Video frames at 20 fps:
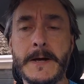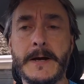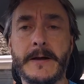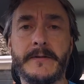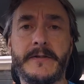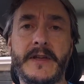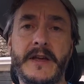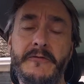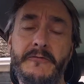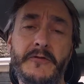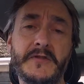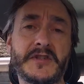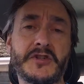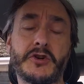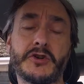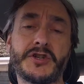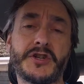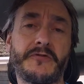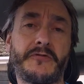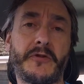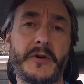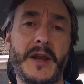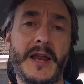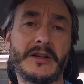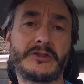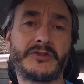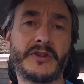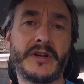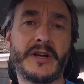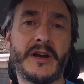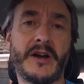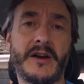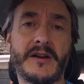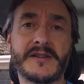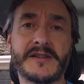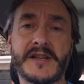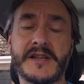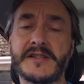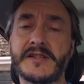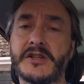the infrastructure for electric
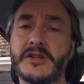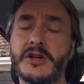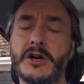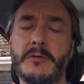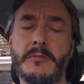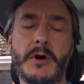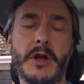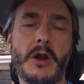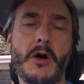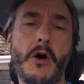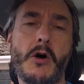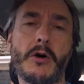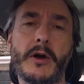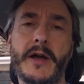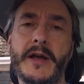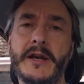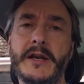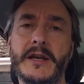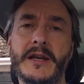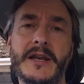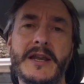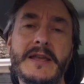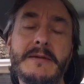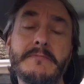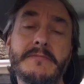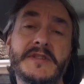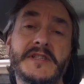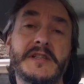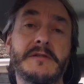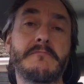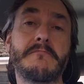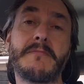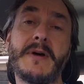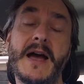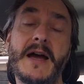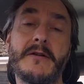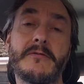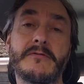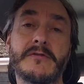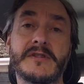cars has come along in leaps and
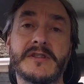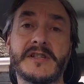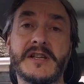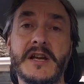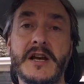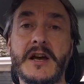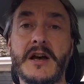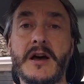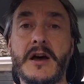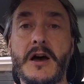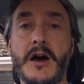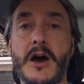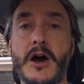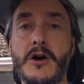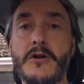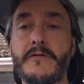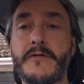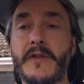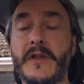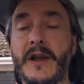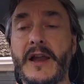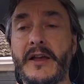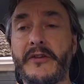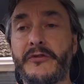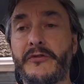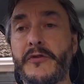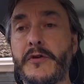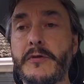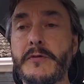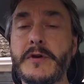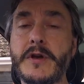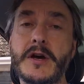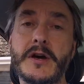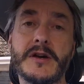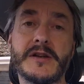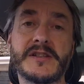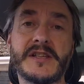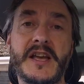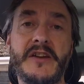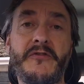bounds over the last few
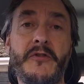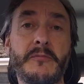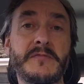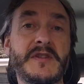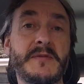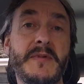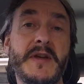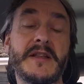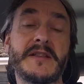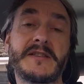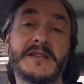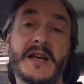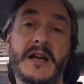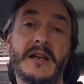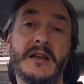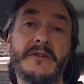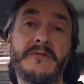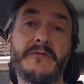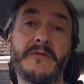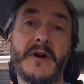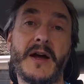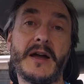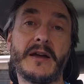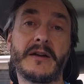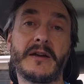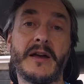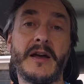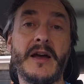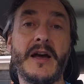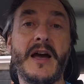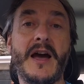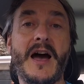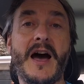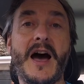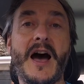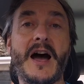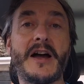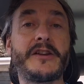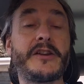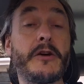years, if I'm to be entirely frank,
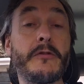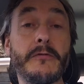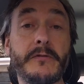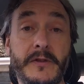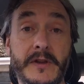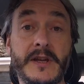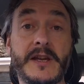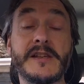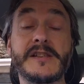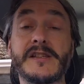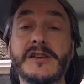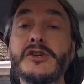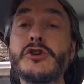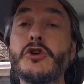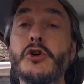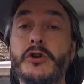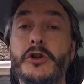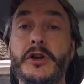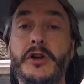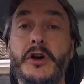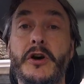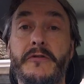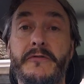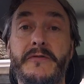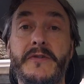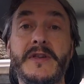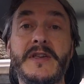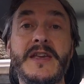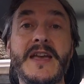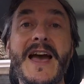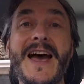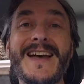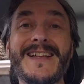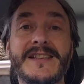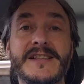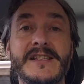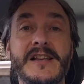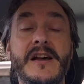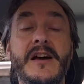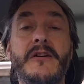I don't think it's good enough
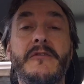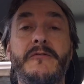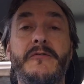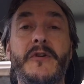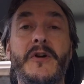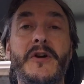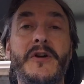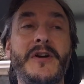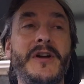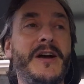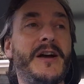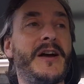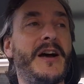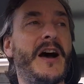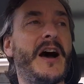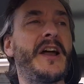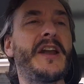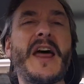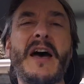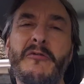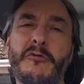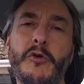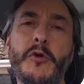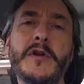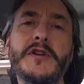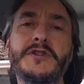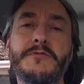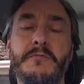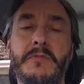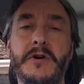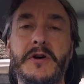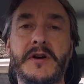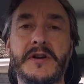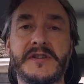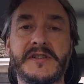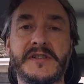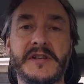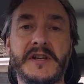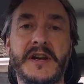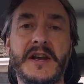yet for an average
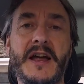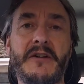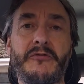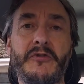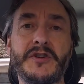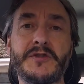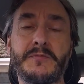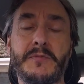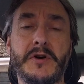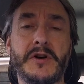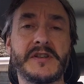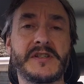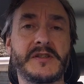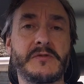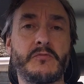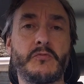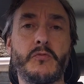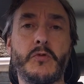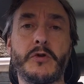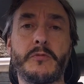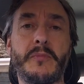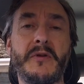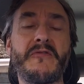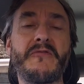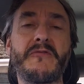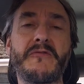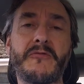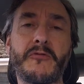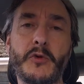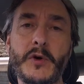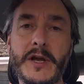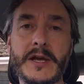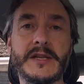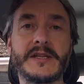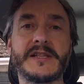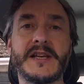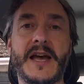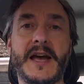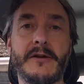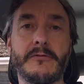person. An average person would be
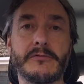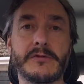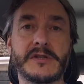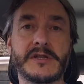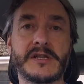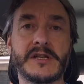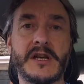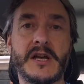freaked out